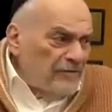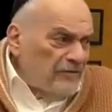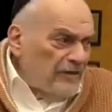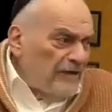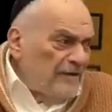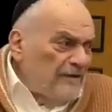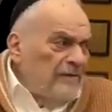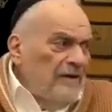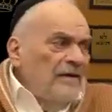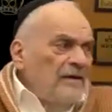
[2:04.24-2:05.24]
said,
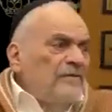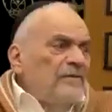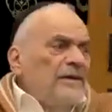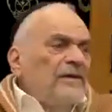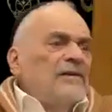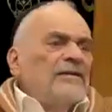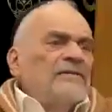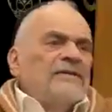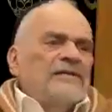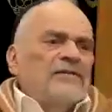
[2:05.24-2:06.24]
"Vo'eres
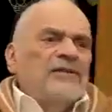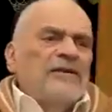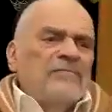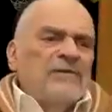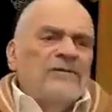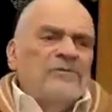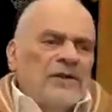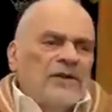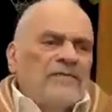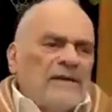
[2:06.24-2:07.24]
Hashem
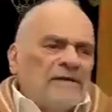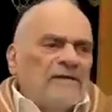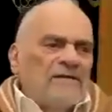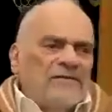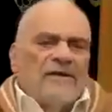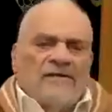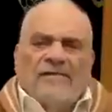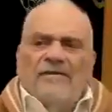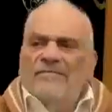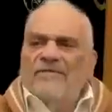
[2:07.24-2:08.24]
Yoshev al Kisei
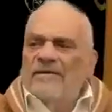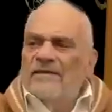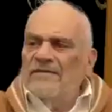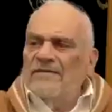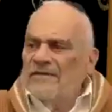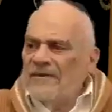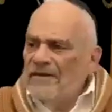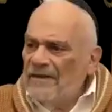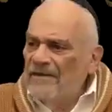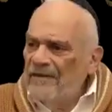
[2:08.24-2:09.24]
Ron Denisa."
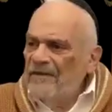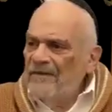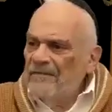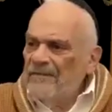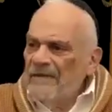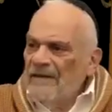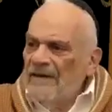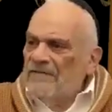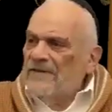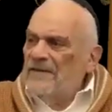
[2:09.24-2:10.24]
I
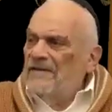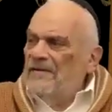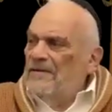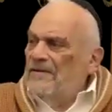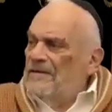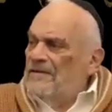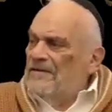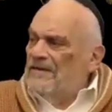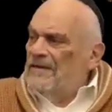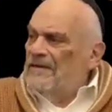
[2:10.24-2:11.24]
see the Lord
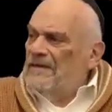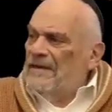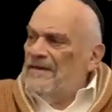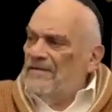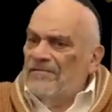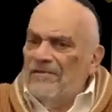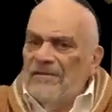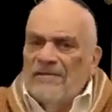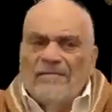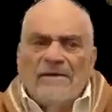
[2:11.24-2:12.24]
sitting on the.
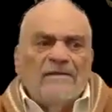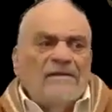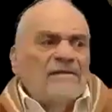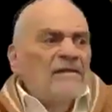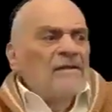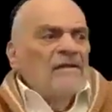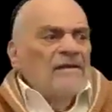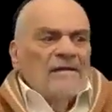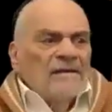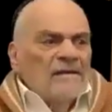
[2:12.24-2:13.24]
What?
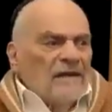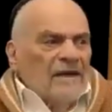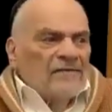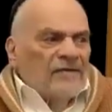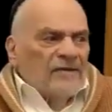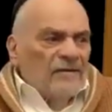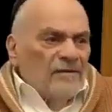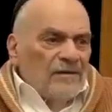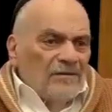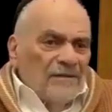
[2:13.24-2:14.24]
He can't see the
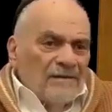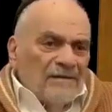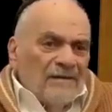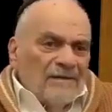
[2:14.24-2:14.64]
Lord.